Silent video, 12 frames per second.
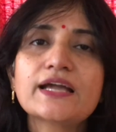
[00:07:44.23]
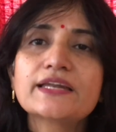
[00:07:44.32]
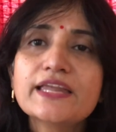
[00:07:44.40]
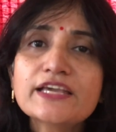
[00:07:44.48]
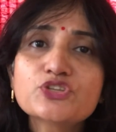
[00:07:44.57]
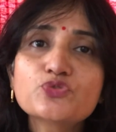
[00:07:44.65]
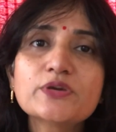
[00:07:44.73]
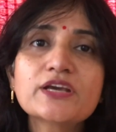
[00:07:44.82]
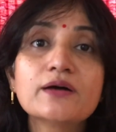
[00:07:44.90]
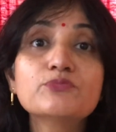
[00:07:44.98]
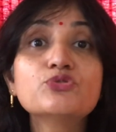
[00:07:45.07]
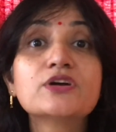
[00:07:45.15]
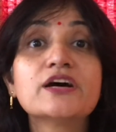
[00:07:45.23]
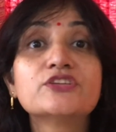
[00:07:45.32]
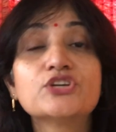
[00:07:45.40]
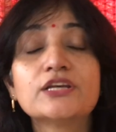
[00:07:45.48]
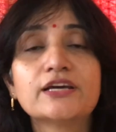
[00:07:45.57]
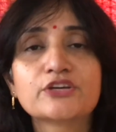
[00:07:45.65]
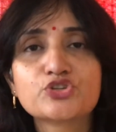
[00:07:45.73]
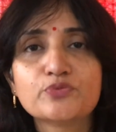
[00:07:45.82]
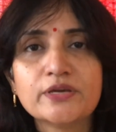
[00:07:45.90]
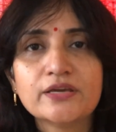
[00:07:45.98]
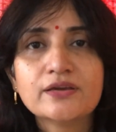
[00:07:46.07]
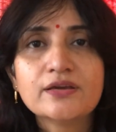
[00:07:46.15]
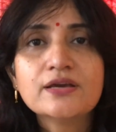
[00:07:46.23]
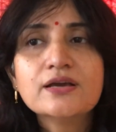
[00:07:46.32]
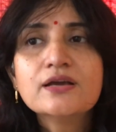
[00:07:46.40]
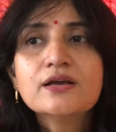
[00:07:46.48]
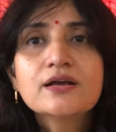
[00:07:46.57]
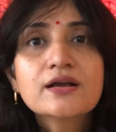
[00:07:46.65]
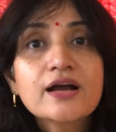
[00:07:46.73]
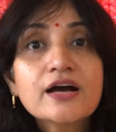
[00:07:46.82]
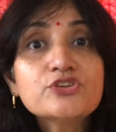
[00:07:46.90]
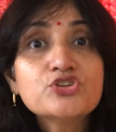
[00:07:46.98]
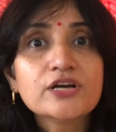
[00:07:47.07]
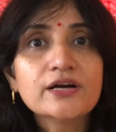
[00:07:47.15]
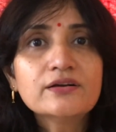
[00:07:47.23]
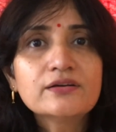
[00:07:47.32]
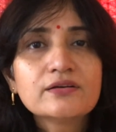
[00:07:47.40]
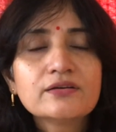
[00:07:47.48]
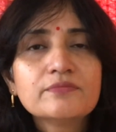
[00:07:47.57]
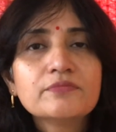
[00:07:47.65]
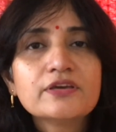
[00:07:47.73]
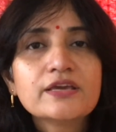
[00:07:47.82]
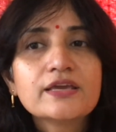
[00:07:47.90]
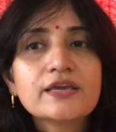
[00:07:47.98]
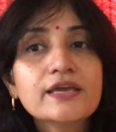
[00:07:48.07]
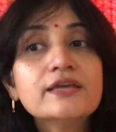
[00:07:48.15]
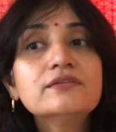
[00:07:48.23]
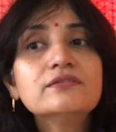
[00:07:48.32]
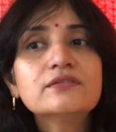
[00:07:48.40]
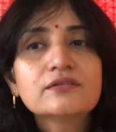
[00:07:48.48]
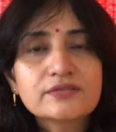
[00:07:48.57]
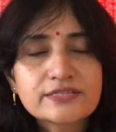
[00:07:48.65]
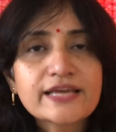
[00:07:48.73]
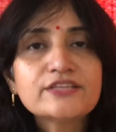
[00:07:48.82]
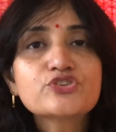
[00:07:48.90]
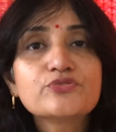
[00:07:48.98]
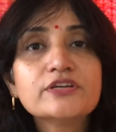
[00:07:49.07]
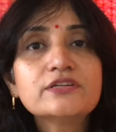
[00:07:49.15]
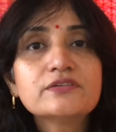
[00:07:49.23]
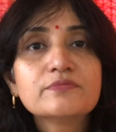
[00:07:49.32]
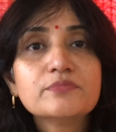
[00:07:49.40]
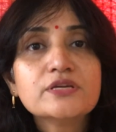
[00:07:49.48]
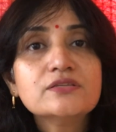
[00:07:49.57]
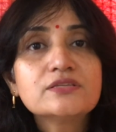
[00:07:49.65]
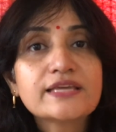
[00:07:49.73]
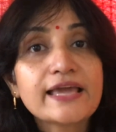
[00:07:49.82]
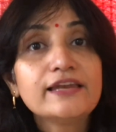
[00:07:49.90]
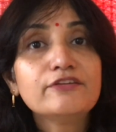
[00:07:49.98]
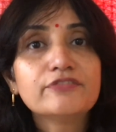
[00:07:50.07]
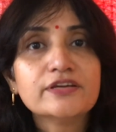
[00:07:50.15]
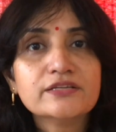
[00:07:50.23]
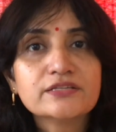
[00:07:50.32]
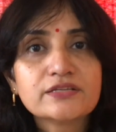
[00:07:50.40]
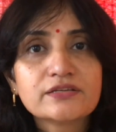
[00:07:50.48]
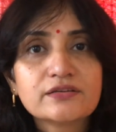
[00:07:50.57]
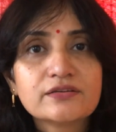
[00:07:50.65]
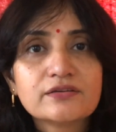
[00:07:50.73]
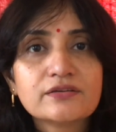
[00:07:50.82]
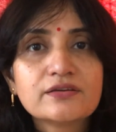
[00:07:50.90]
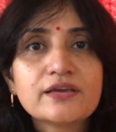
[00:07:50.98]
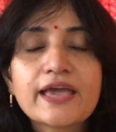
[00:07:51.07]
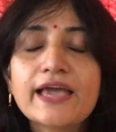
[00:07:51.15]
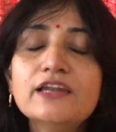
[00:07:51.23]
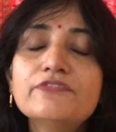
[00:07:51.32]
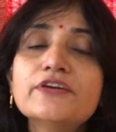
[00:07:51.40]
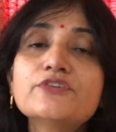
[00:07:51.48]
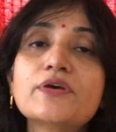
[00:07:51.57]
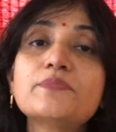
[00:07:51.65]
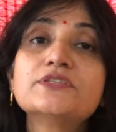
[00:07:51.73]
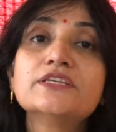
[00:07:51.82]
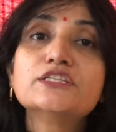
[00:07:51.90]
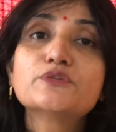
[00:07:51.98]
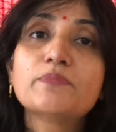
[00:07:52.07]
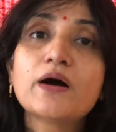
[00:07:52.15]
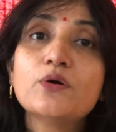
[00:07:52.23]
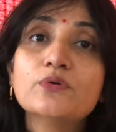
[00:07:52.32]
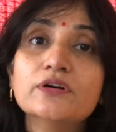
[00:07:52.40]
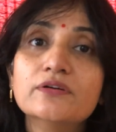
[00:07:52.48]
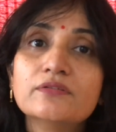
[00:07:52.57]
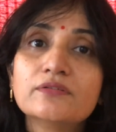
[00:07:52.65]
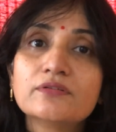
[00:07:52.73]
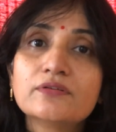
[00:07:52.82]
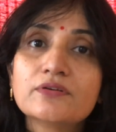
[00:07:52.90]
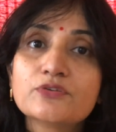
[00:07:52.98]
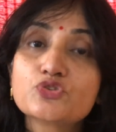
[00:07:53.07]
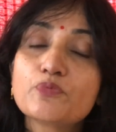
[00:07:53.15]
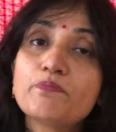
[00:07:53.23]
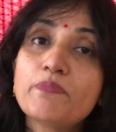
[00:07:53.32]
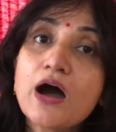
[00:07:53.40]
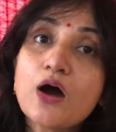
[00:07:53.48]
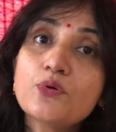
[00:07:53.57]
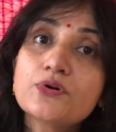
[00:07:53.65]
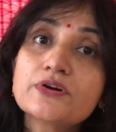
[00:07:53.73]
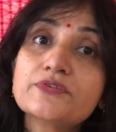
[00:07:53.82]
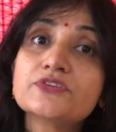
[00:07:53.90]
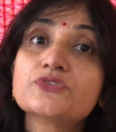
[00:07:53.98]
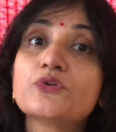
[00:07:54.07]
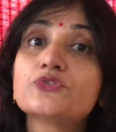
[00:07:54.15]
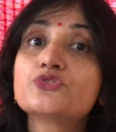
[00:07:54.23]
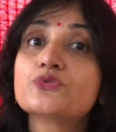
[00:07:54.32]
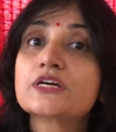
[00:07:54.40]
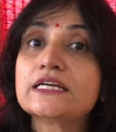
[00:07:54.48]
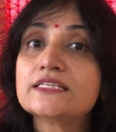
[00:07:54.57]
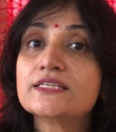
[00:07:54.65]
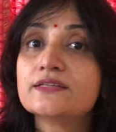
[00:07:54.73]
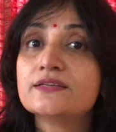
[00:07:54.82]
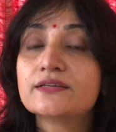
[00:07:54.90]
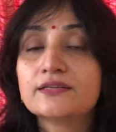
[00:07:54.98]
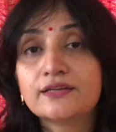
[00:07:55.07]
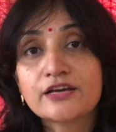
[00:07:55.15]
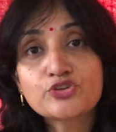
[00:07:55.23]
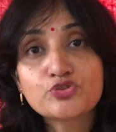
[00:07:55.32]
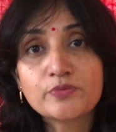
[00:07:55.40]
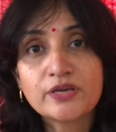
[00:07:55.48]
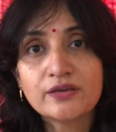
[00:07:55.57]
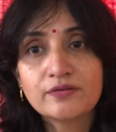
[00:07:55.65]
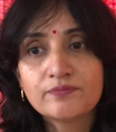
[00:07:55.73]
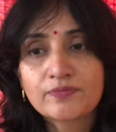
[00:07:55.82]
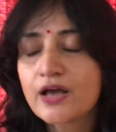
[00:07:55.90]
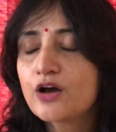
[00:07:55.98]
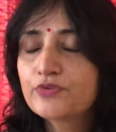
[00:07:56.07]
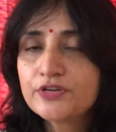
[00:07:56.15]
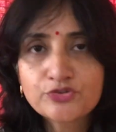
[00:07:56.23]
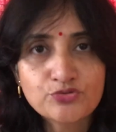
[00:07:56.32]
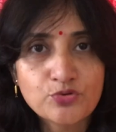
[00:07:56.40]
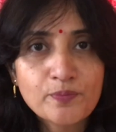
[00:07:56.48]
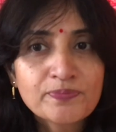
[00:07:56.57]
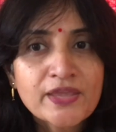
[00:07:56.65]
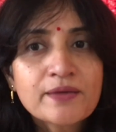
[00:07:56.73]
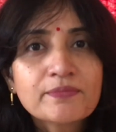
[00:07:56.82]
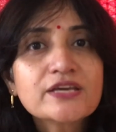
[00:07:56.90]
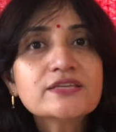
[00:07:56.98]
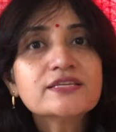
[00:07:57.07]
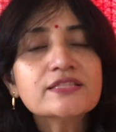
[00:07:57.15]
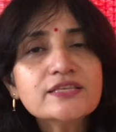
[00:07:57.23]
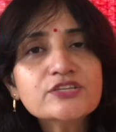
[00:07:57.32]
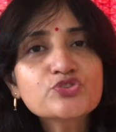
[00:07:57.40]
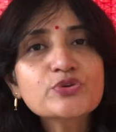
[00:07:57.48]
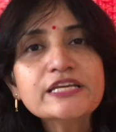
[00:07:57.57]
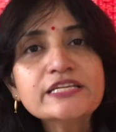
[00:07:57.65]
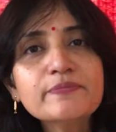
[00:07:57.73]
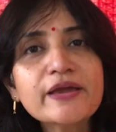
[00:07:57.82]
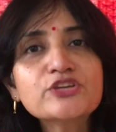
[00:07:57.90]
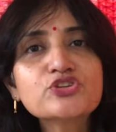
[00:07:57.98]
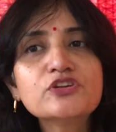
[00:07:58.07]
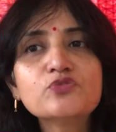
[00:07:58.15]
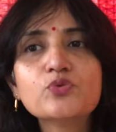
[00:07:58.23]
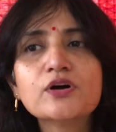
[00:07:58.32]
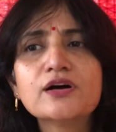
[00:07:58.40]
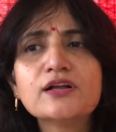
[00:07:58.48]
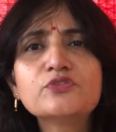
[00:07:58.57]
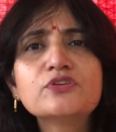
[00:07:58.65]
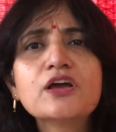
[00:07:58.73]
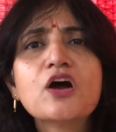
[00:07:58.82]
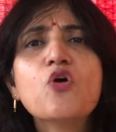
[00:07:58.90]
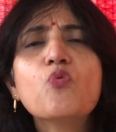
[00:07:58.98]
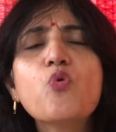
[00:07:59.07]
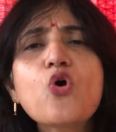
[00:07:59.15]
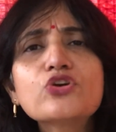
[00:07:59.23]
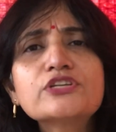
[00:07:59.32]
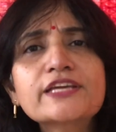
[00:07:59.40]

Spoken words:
Next, we come to Gaja Lakshmi. Gaja in Sanskrit means elephant. Elephant represents power. So, power is also considered a Lakshmi. How very true. Because in this three-dimensional world, what